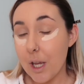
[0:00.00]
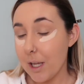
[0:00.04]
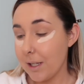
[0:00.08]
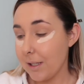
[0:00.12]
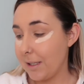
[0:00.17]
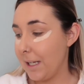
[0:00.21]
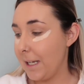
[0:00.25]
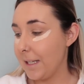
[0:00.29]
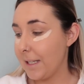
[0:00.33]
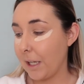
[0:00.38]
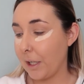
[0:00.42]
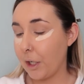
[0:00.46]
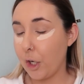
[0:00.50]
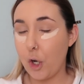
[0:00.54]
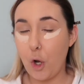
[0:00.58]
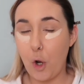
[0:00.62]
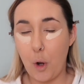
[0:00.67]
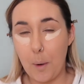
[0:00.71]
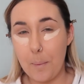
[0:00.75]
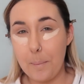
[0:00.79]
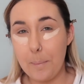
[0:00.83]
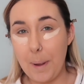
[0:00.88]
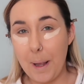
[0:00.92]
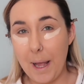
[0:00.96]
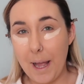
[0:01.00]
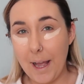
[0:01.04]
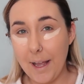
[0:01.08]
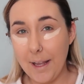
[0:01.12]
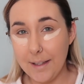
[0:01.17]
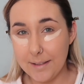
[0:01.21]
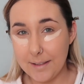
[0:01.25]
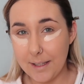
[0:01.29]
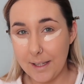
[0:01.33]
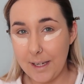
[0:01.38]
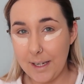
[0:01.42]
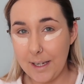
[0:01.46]
So he's like a compere,
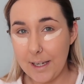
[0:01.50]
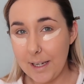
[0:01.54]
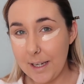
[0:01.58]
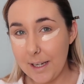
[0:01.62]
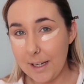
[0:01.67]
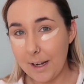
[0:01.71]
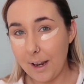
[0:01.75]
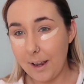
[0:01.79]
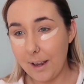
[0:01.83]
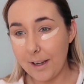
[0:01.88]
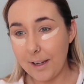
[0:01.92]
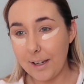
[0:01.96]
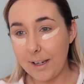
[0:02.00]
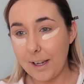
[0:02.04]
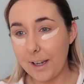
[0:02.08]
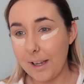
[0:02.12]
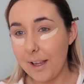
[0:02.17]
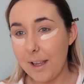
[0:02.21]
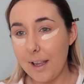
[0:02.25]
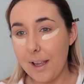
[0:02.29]
so he like